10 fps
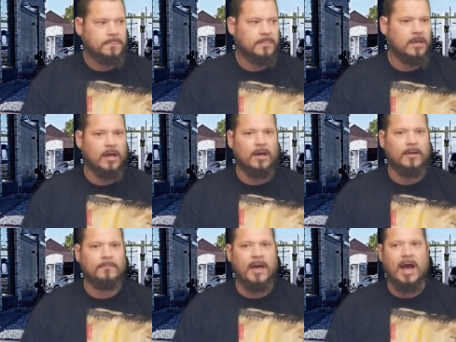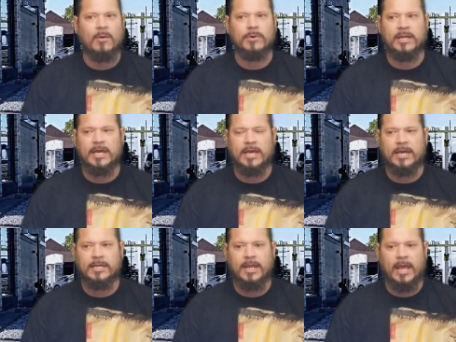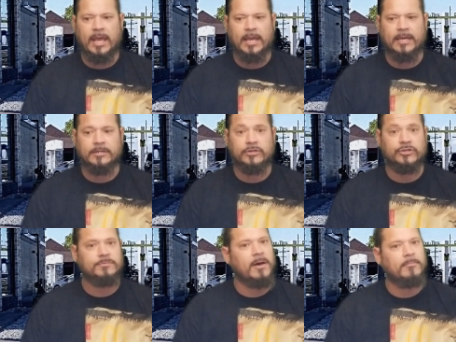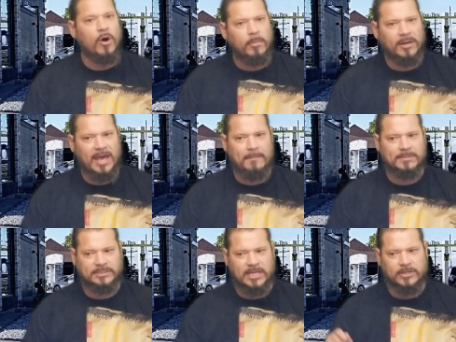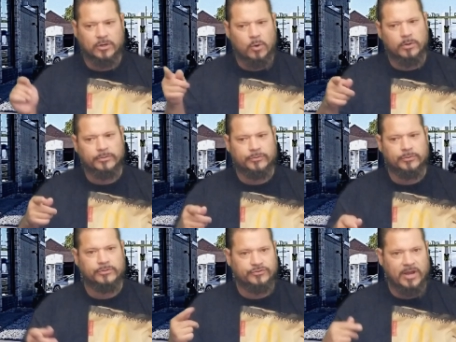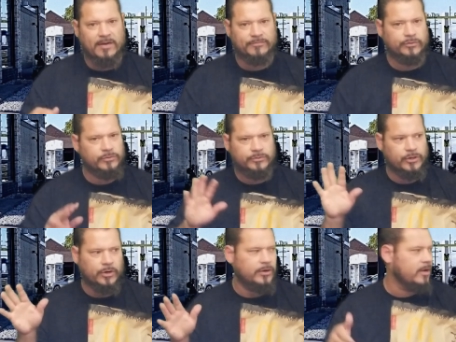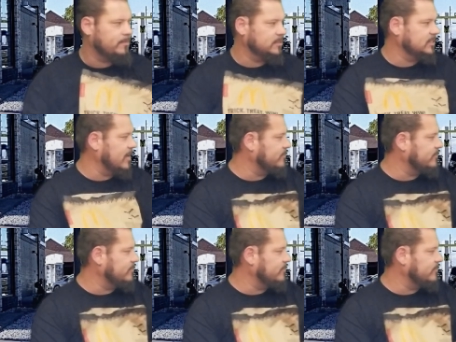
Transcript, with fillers: um, I went ahead and used my mobile app instead of going through the drive-through to hurry up and save